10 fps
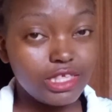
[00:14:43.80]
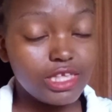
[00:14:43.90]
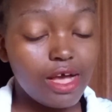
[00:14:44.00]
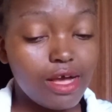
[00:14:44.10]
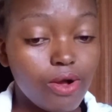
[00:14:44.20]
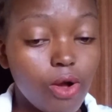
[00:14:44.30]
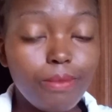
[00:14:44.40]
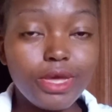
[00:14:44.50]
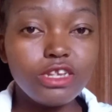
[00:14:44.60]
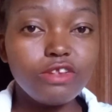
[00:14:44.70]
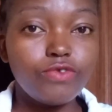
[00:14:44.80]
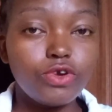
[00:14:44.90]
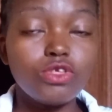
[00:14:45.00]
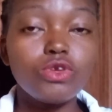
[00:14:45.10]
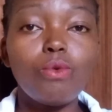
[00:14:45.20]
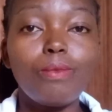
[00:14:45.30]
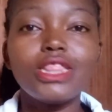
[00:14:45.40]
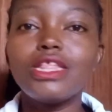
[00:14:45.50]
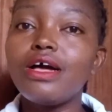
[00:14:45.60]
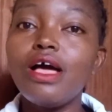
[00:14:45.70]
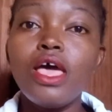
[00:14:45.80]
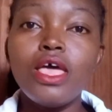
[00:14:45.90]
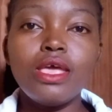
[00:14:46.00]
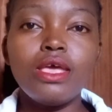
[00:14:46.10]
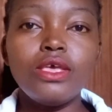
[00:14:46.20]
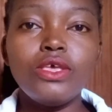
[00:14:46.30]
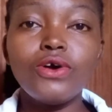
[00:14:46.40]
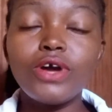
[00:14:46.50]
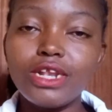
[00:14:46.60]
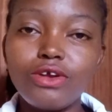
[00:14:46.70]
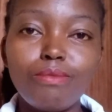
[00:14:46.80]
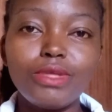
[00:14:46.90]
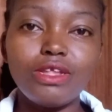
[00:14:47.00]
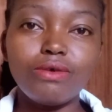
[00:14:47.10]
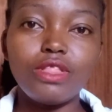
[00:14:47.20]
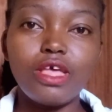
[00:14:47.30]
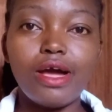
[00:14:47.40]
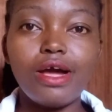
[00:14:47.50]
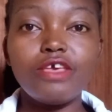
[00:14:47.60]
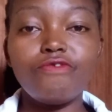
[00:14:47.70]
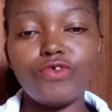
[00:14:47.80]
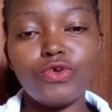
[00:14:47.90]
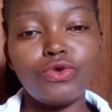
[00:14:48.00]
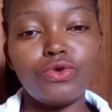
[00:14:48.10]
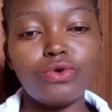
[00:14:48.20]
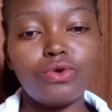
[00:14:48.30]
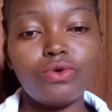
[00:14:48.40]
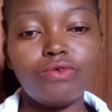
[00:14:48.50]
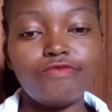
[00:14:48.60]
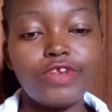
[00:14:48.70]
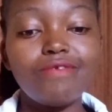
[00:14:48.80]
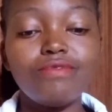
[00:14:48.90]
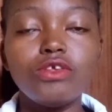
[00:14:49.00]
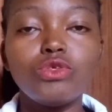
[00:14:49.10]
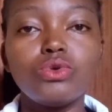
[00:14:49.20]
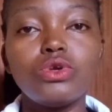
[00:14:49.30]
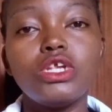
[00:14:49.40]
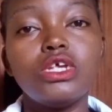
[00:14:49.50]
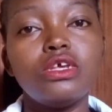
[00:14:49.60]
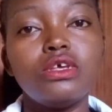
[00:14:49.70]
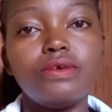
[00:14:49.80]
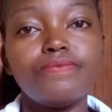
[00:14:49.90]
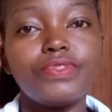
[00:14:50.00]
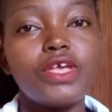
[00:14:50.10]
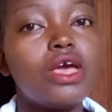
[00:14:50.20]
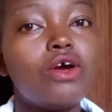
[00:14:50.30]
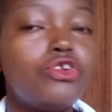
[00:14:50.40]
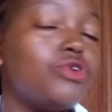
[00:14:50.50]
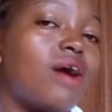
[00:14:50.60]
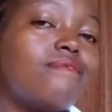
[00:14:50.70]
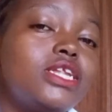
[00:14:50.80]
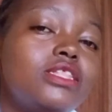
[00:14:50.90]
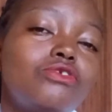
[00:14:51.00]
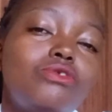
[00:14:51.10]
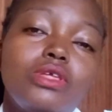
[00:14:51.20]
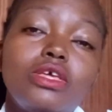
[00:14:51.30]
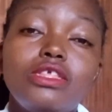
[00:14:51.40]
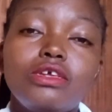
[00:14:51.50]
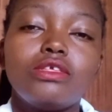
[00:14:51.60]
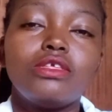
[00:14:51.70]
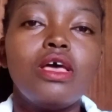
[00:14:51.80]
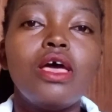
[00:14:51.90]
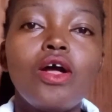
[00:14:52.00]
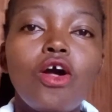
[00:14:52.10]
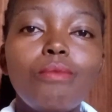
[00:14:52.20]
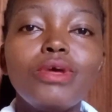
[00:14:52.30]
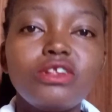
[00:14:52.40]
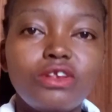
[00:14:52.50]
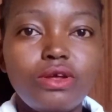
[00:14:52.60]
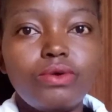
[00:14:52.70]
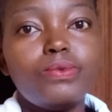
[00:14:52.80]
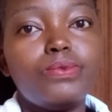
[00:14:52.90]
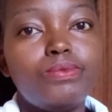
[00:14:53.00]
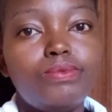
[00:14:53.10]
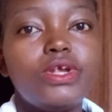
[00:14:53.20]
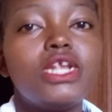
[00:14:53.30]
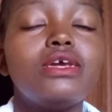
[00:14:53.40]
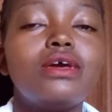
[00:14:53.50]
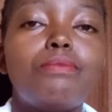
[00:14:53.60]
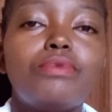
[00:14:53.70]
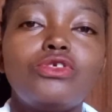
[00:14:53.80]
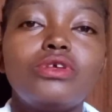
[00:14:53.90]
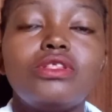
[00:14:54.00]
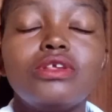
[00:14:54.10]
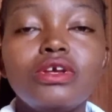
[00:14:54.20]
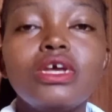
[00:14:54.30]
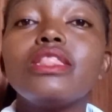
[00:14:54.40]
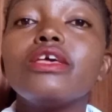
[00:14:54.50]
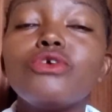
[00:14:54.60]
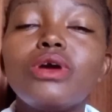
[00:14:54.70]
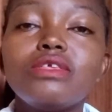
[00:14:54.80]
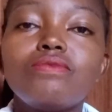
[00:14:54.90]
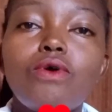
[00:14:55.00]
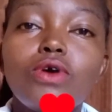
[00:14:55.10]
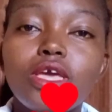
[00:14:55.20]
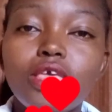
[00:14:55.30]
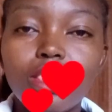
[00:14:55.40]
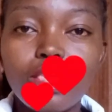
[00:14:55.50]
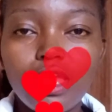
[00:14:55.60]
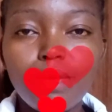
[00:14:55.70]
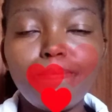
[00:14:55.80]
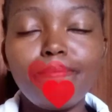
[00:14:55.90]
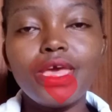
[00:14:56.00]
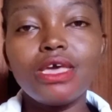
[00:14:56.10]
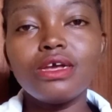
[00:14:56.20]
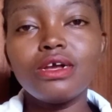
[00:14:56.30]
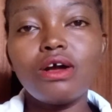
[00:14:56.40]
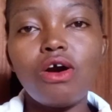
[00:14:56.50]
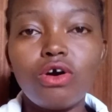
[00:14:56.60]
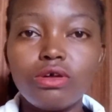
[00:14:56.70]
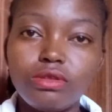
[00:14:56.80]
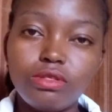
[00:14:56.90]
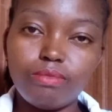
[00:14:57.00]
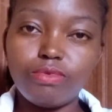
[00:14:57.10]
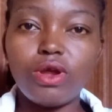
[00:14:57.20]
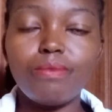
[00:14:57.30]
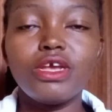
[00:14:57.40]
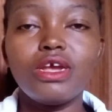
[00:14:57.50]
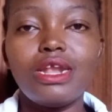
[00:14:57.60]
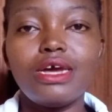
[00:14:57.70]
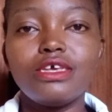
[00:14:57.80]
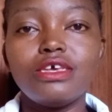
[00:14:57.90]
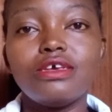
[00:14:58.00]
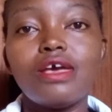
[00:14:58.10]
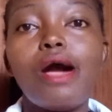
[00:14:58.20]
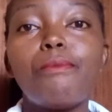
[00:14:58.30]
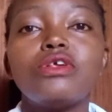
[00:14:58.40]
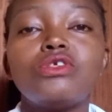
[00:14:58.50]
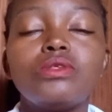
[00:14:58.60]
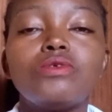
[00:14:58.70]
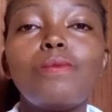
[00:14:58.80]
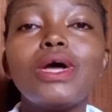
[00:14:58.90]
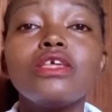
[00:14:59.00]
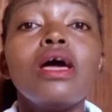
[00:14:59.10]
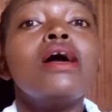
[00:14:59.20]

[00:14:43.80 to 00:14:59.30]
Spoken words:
a comment, if you're a single mother, you can comment down there. If you love this story or you have anything to say, just comment, and I really appreciate it. Thank you guys for keeping on subscribing and liking. I appreciate so much.